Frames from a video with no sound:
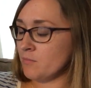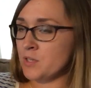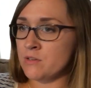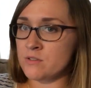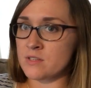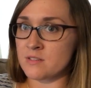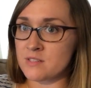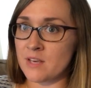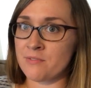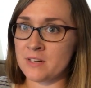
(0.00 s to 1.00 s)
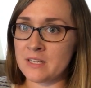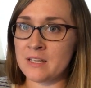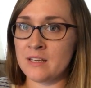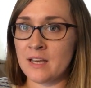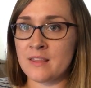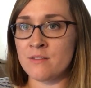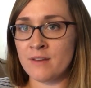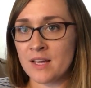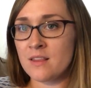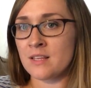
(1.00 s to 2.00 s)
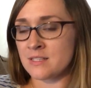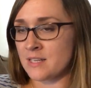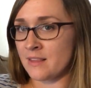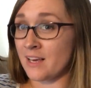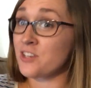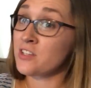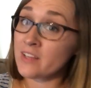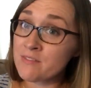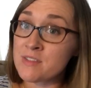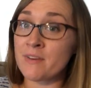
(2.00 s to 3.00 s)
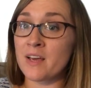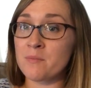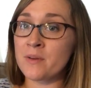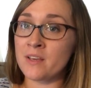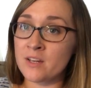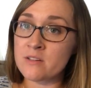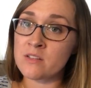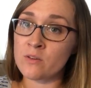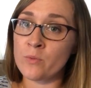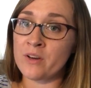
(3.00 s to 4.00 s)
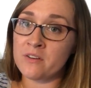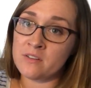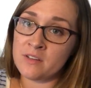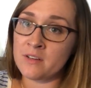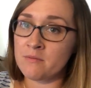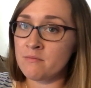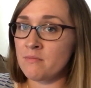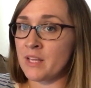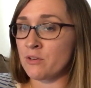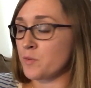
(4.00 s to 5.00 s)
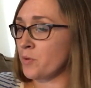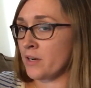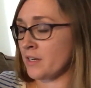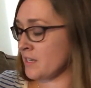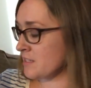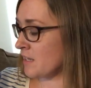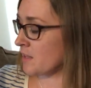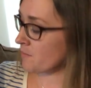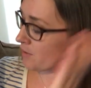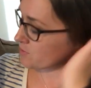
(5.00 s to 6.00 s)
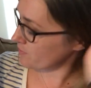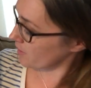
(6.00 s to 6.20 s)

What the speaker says: We use this definitely at the vet, things like that. She loves the vet, but you know, it's a little weird. You get needles put in you, it's not the most